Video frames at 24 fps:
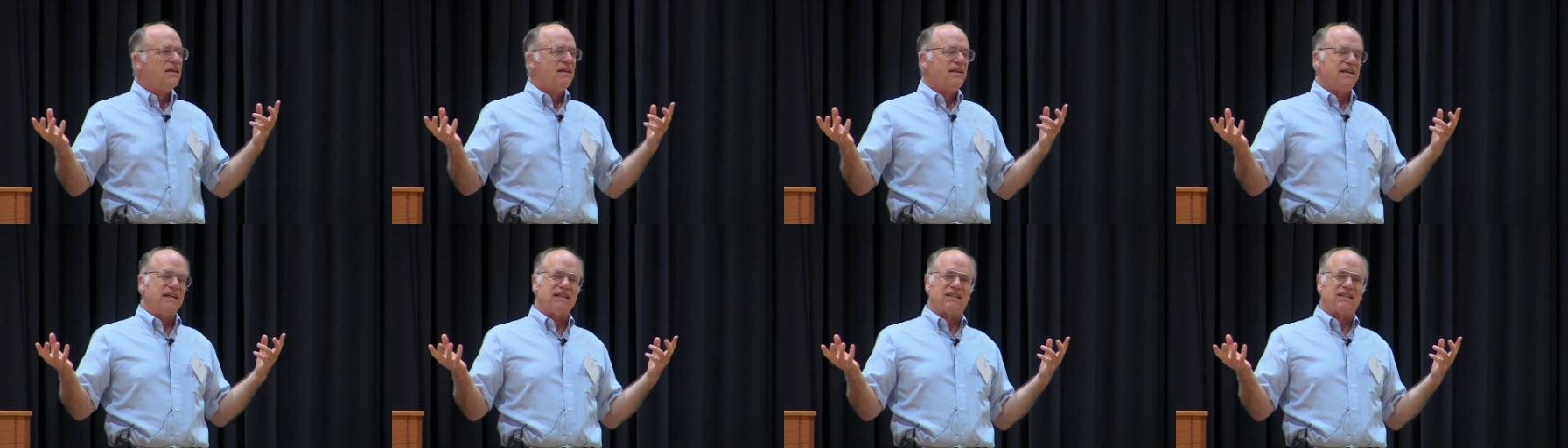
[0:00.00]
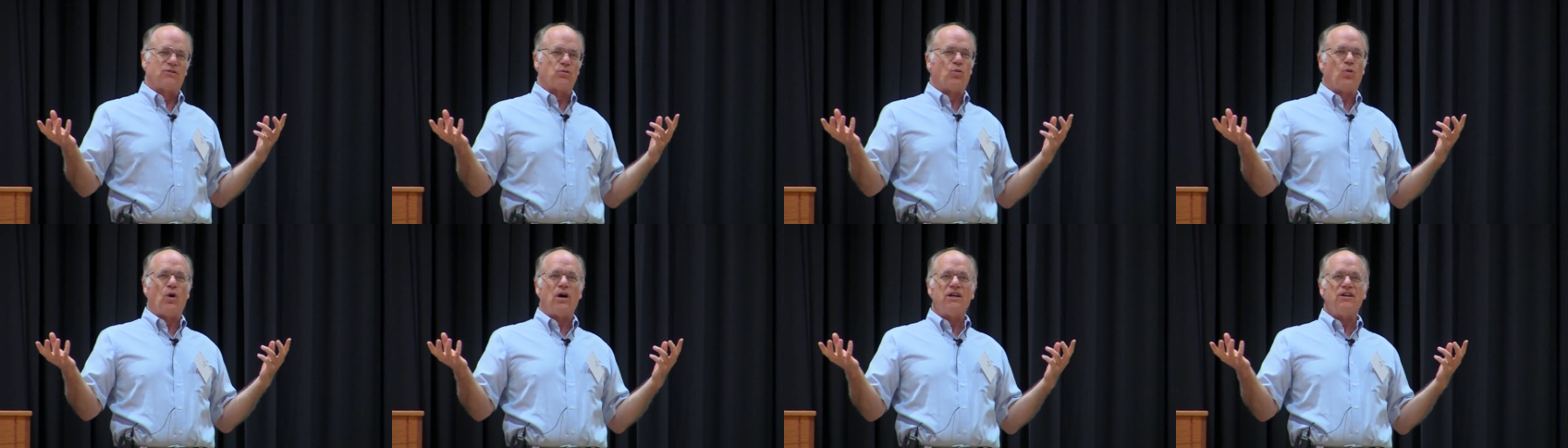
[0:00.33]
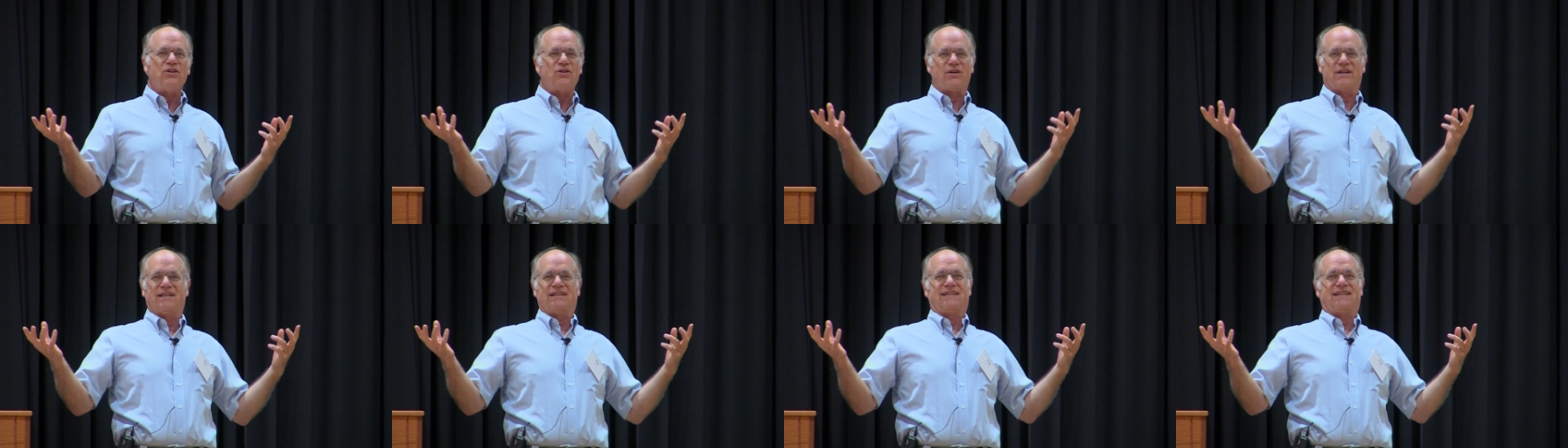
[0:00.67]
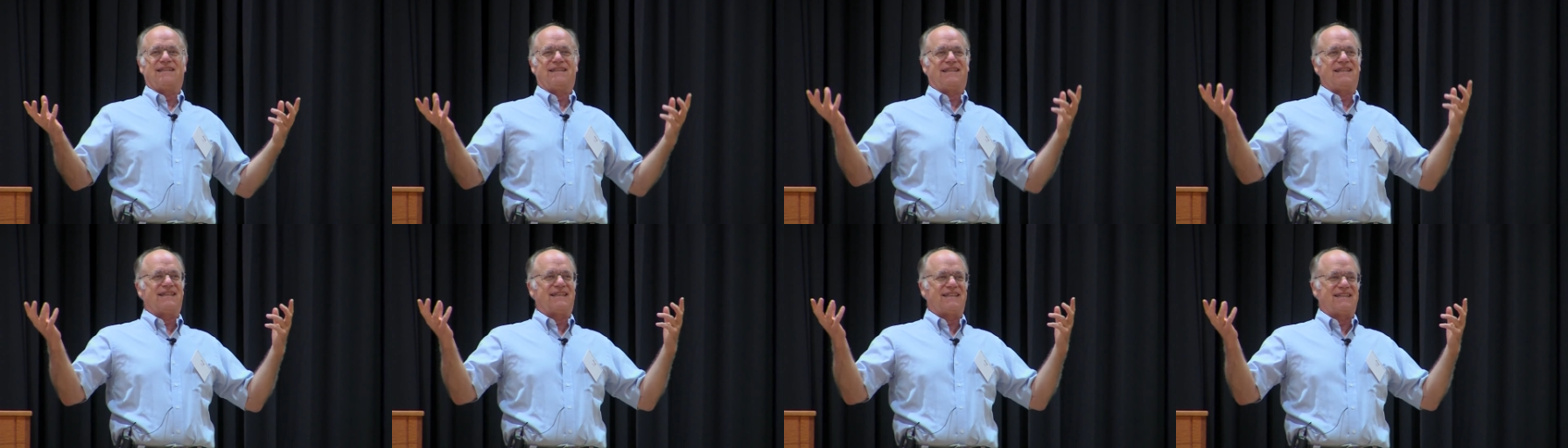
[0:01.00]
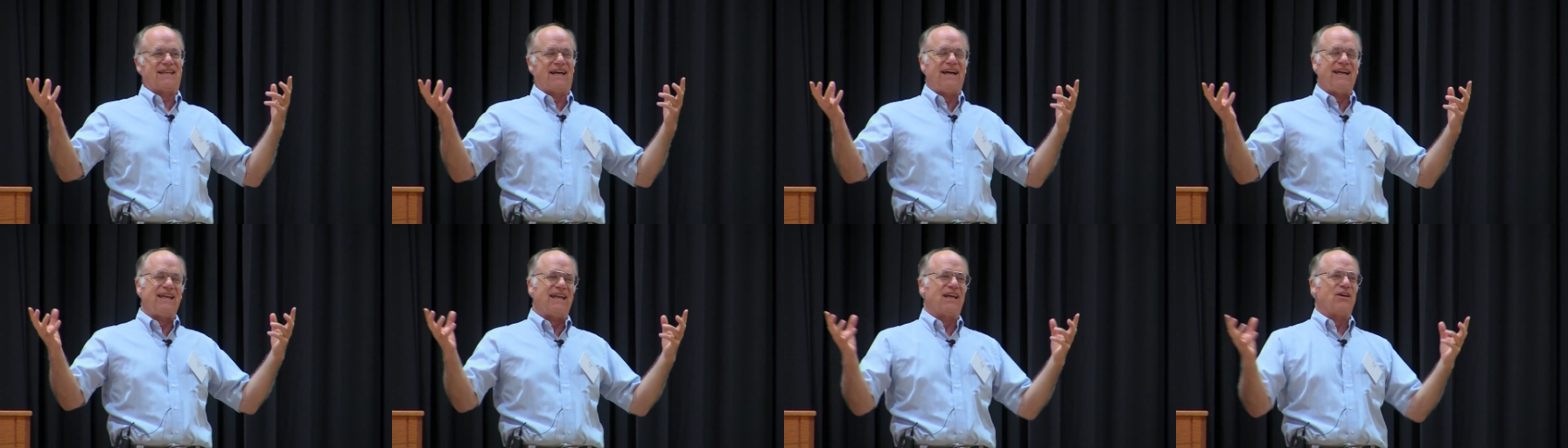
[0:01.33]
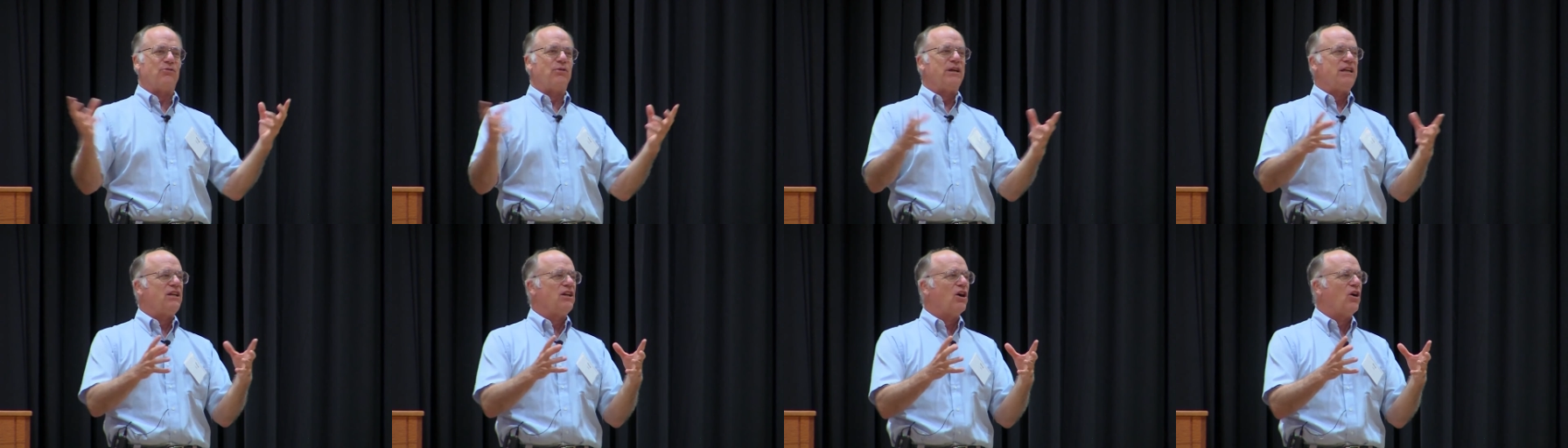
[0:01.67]
It's wondrous, it's exciting. We
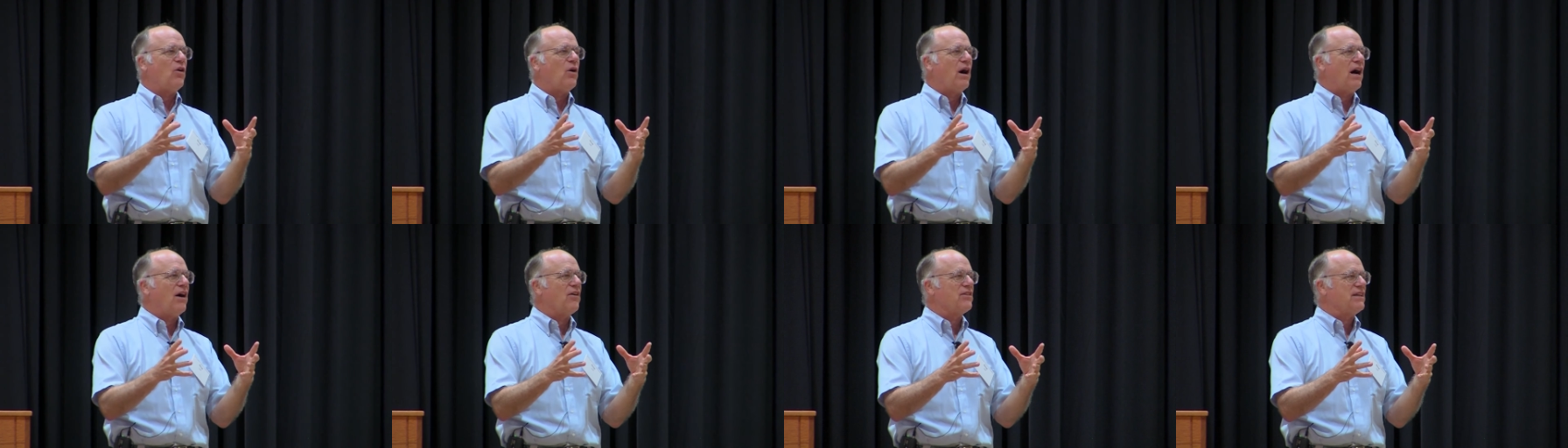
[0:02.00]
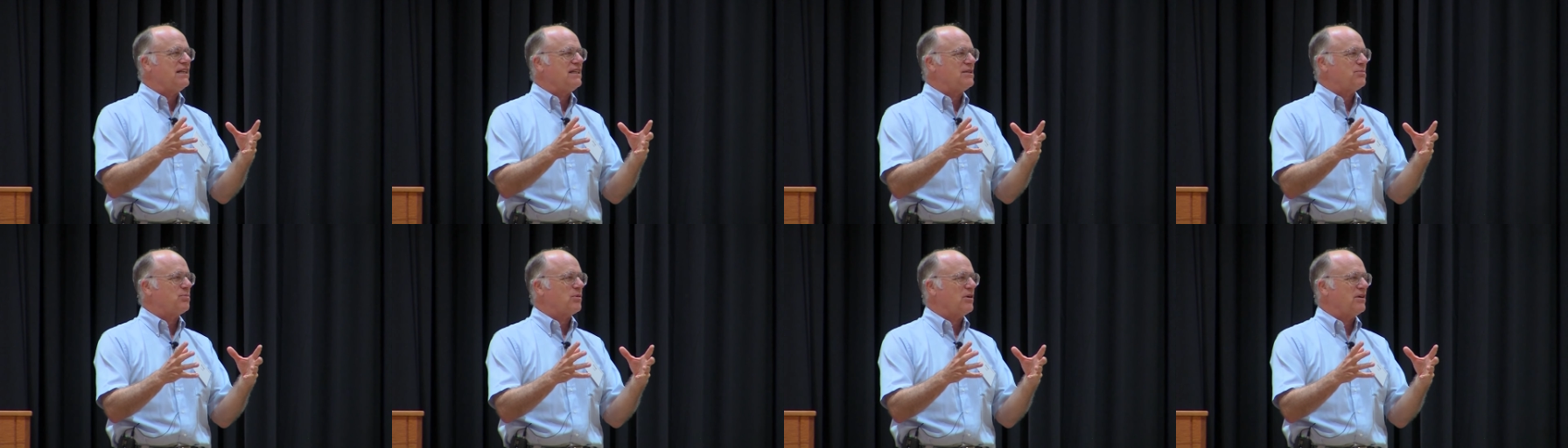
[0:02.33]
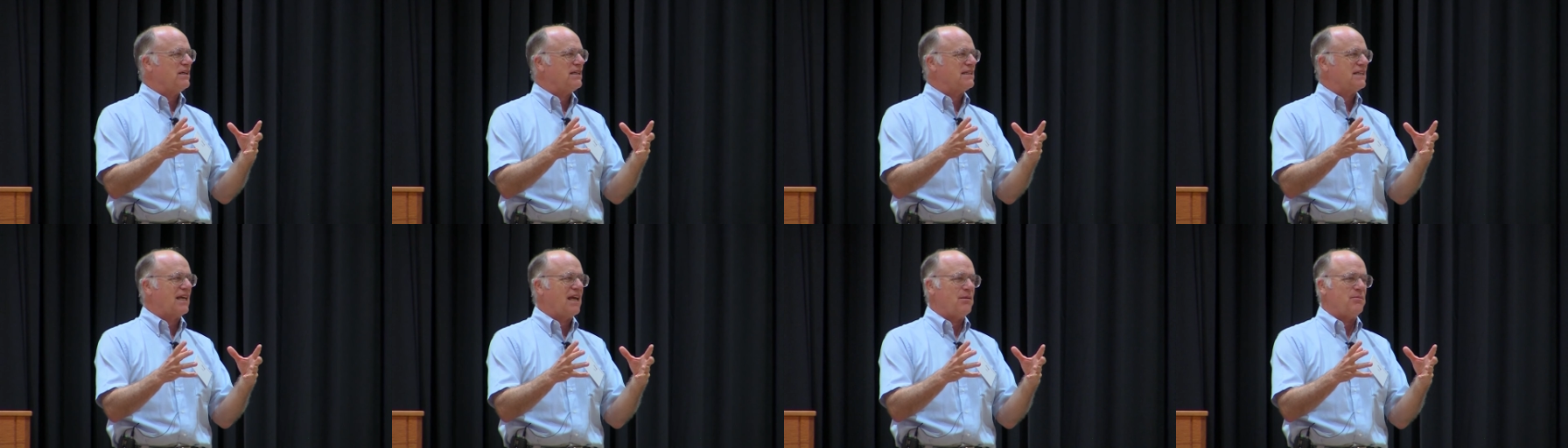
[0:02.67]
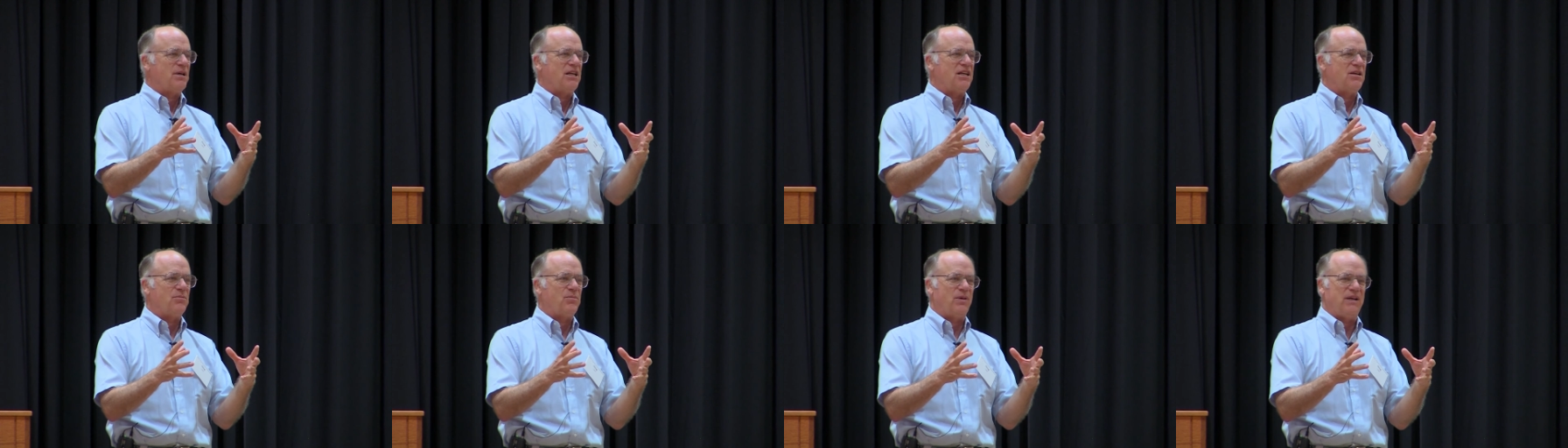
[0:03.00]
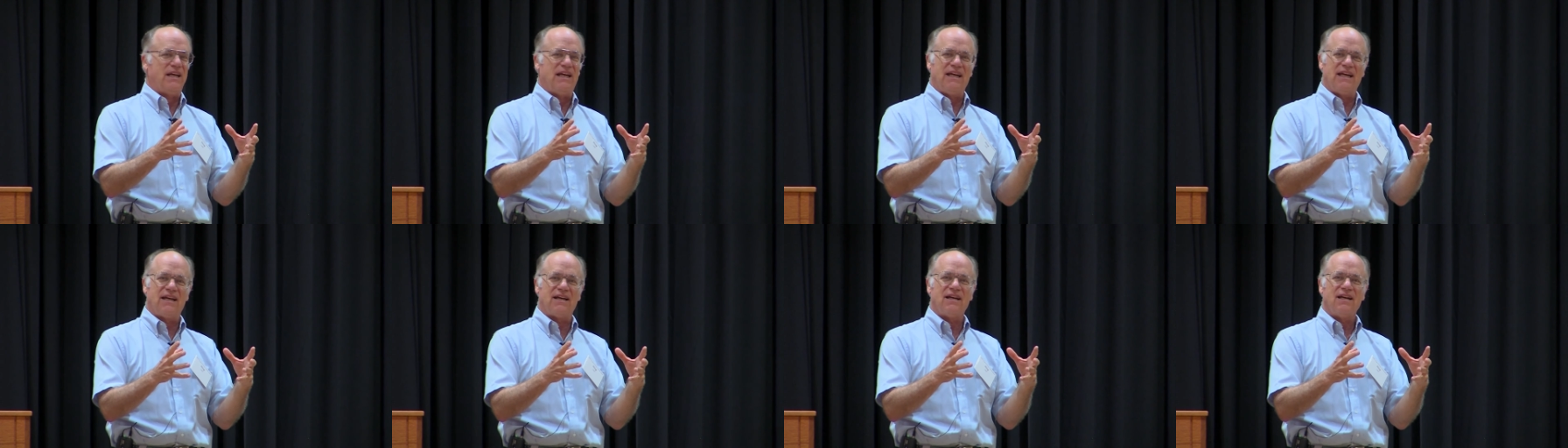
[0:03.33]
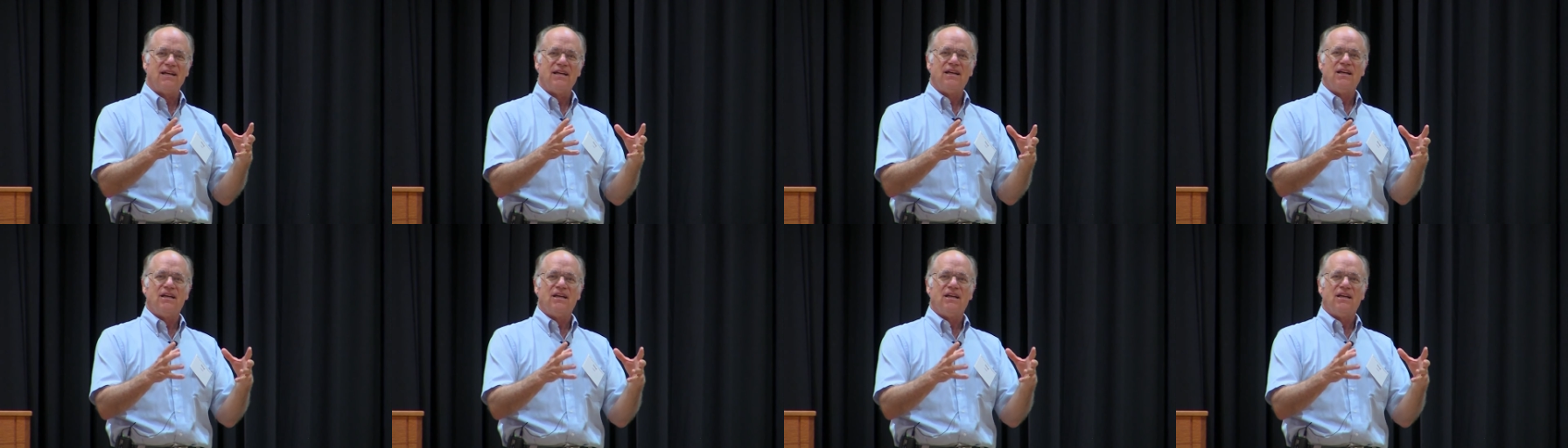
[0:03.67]
know how these prairies came into being.